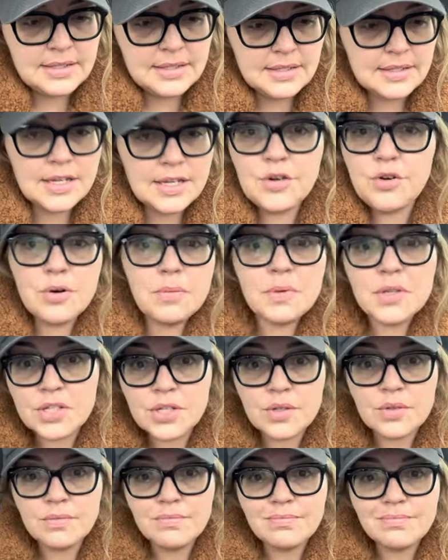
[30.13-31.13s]
as I normally
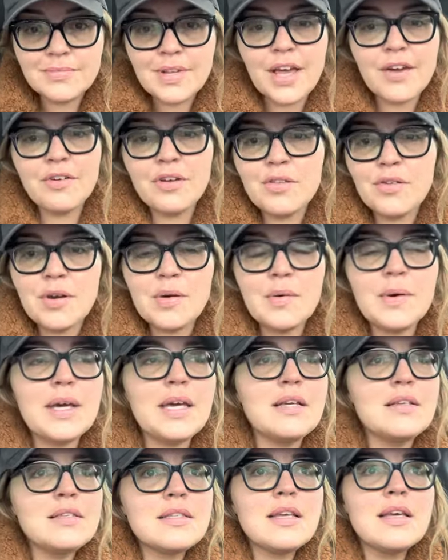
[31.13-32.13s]
do every three
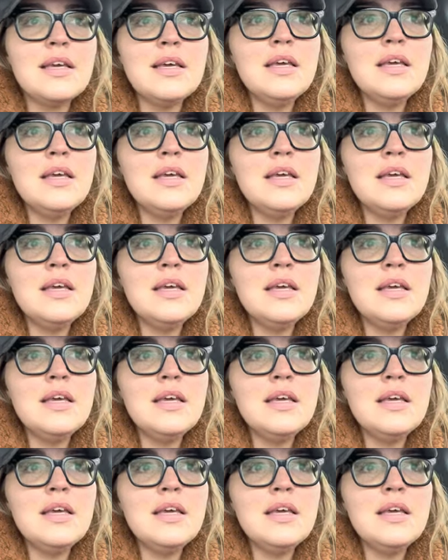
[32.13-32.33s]
weeks,